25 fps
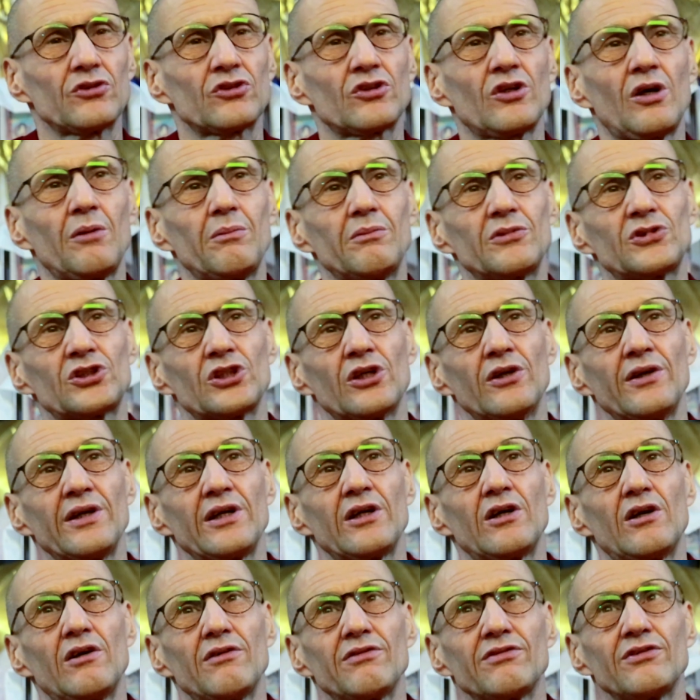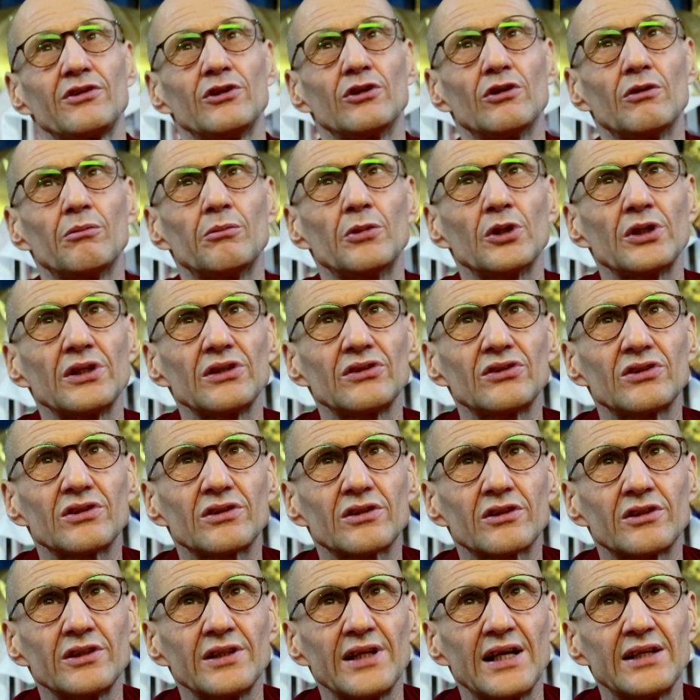Stop showing off your
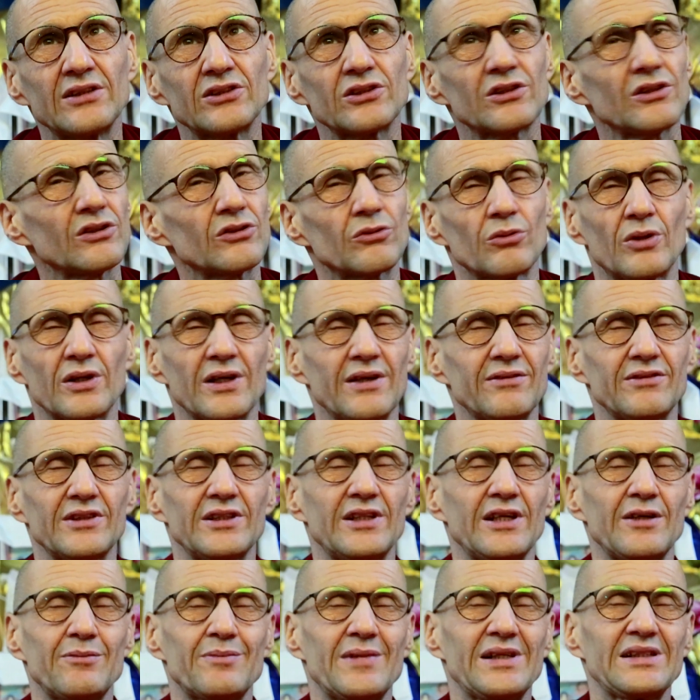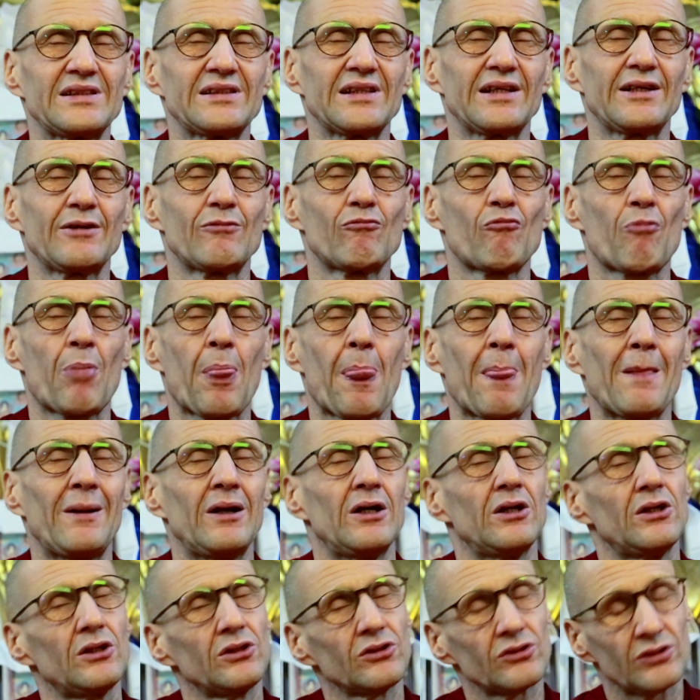Buddhist credentials, whatever they may say.
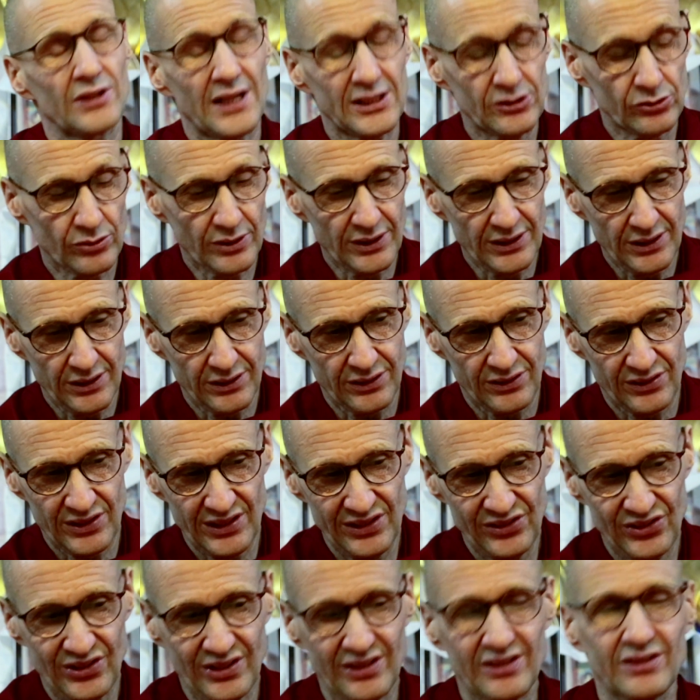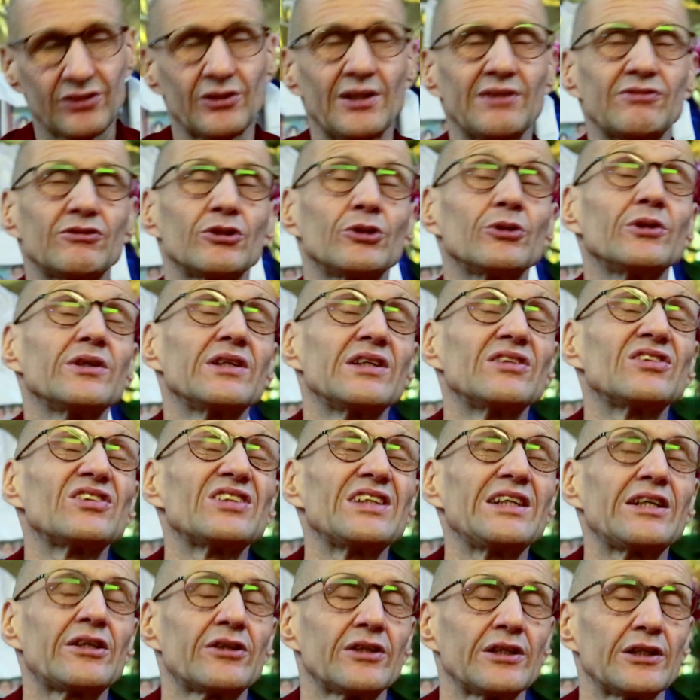So that's why the teaching, you have to do it in
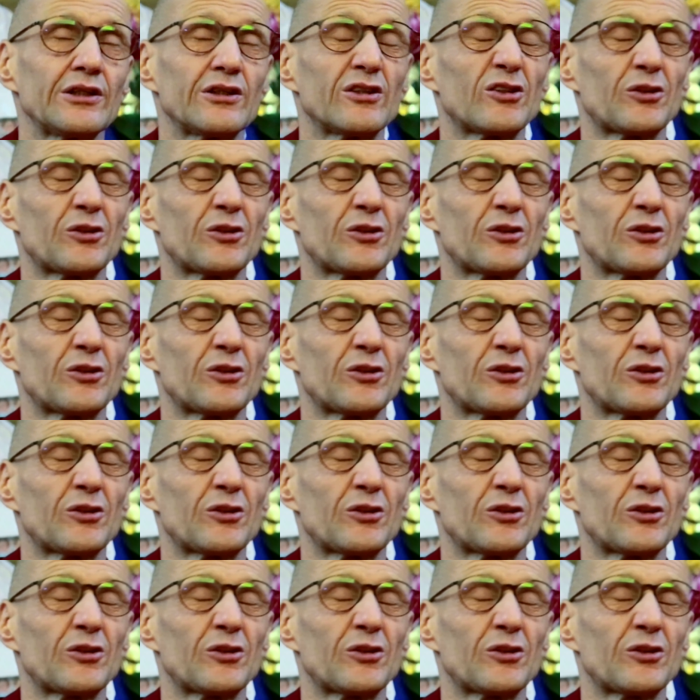secret.